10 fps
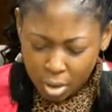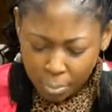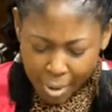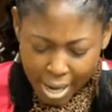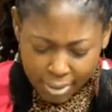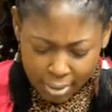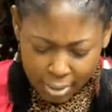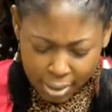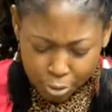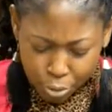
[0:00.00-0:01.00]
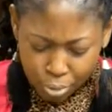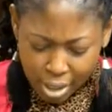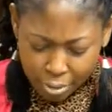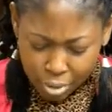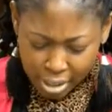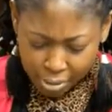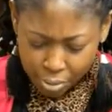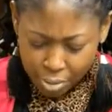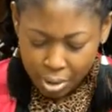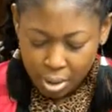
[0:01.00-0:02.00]
passed in
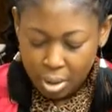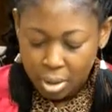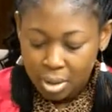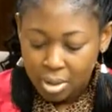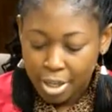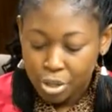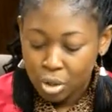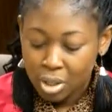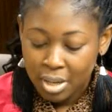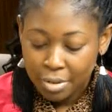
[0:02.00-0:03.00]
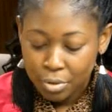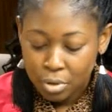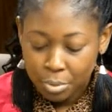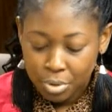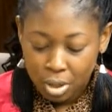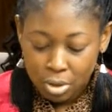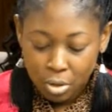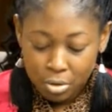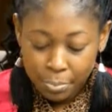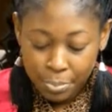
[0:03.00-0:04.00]
2003, Section 11,
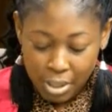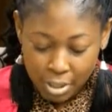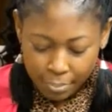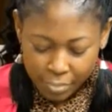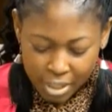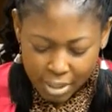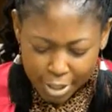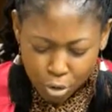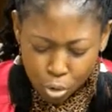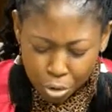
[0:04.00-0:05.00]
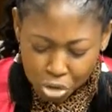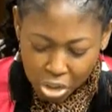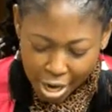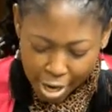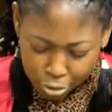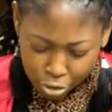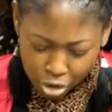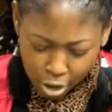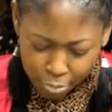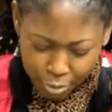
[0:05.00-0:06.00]
subsection B, says no child
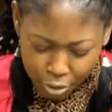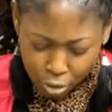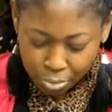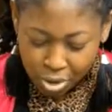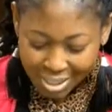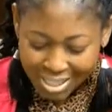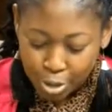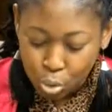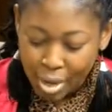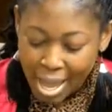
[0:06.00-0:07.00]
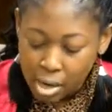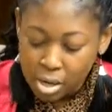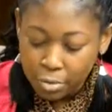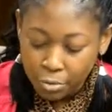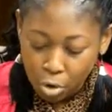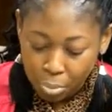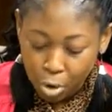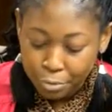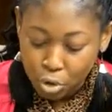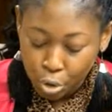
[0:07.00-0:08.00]
shall be subjected to any form
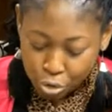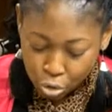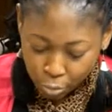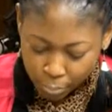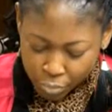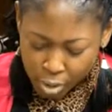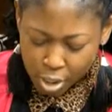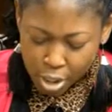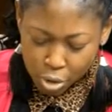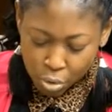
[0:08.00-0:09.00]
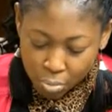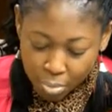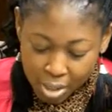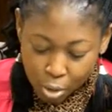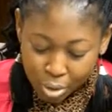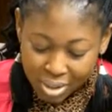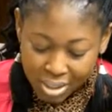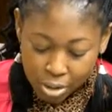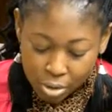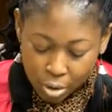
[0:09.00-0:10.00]
of torture, inhumane or,
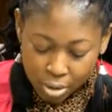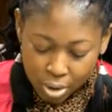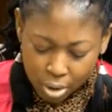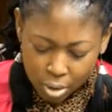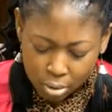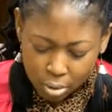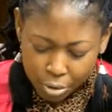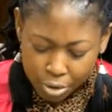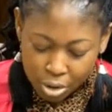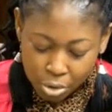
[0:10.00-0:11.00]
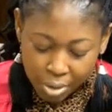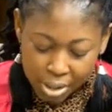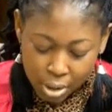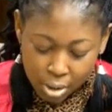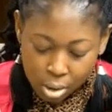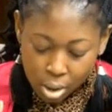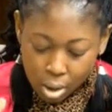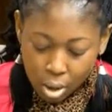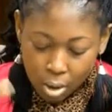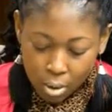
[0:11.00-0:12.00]
de or, de or degrading
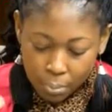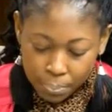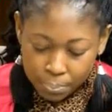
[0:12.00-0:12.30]
um,